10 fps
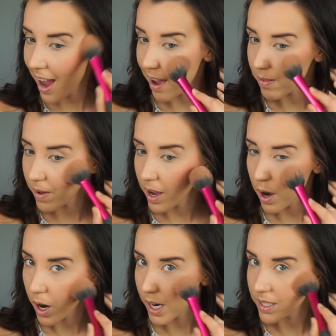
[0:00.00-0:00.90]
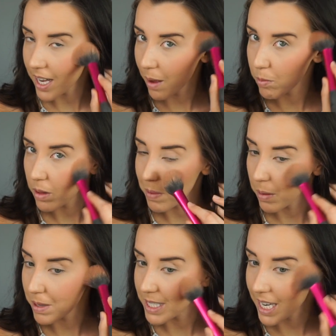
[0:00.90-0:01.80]
have a hard time with
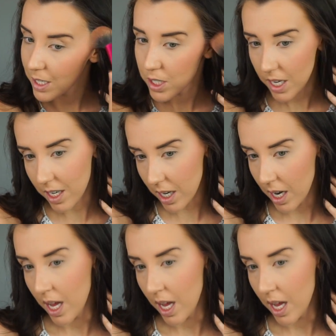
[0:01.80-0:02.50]
pigmentation,